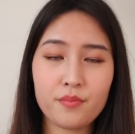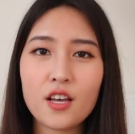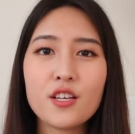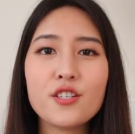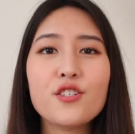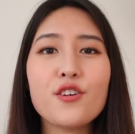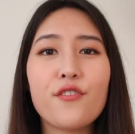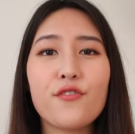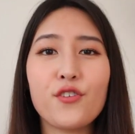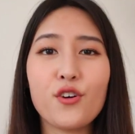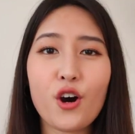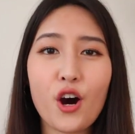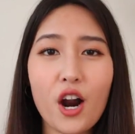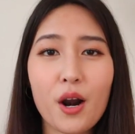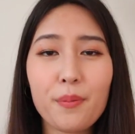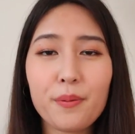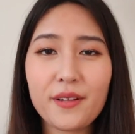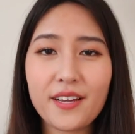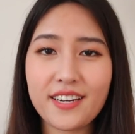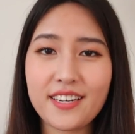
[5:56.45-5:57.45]
So, if you
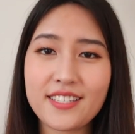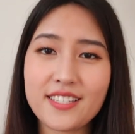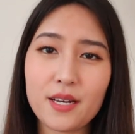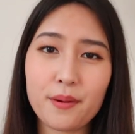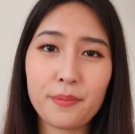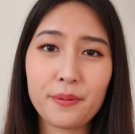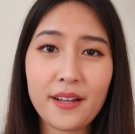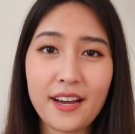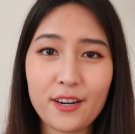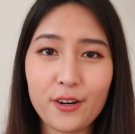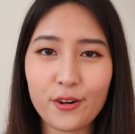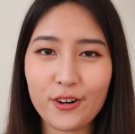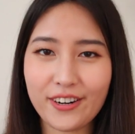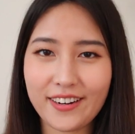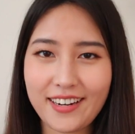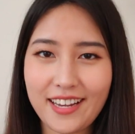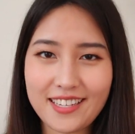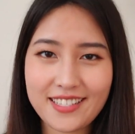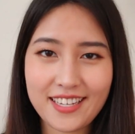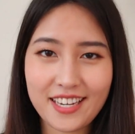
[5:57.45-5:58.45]
are planning to apply to
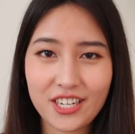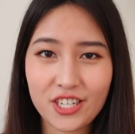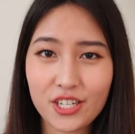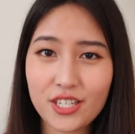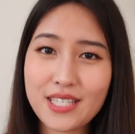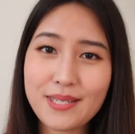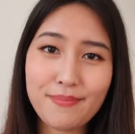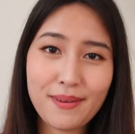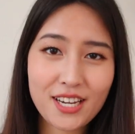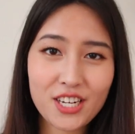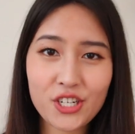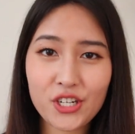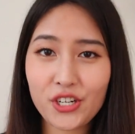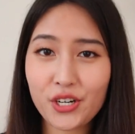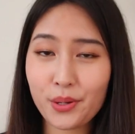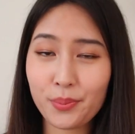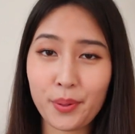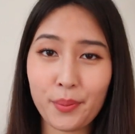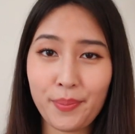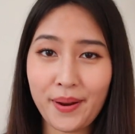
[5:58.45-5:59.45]
organizations, make sure
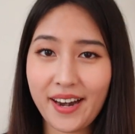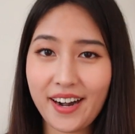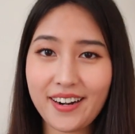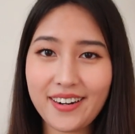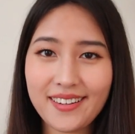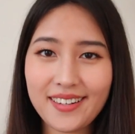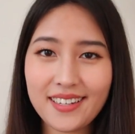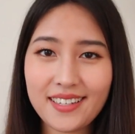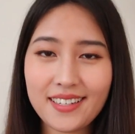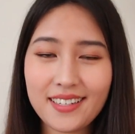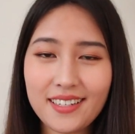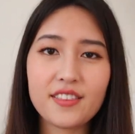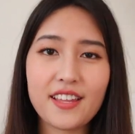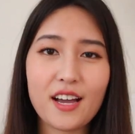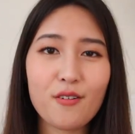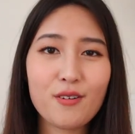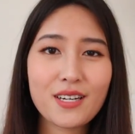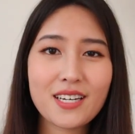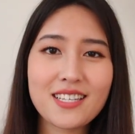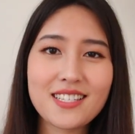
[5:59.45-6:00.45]
you're prepared.
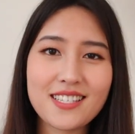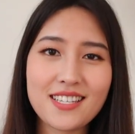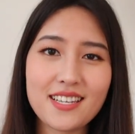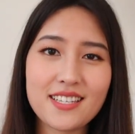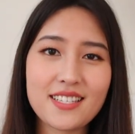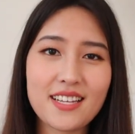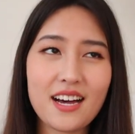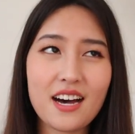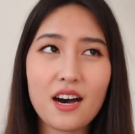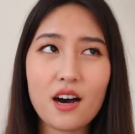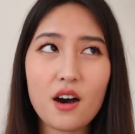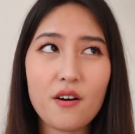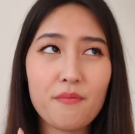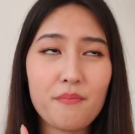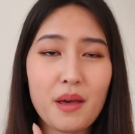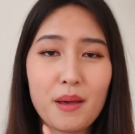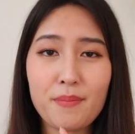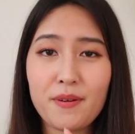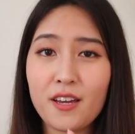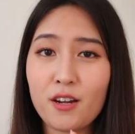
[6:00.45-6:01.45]
That would consist of
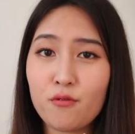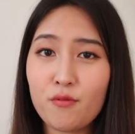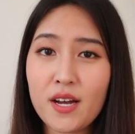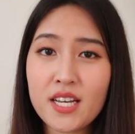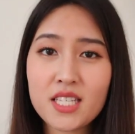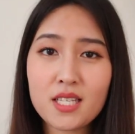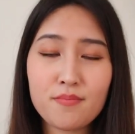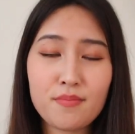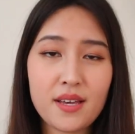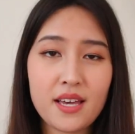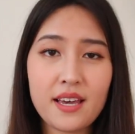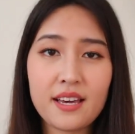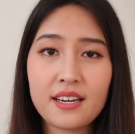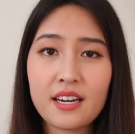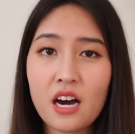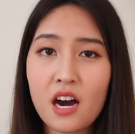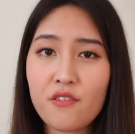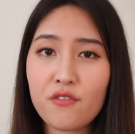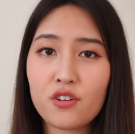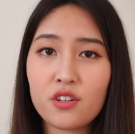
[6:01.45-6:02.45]
maybe a resume,
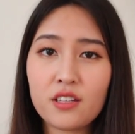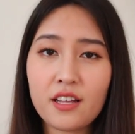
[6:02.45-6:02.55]
cover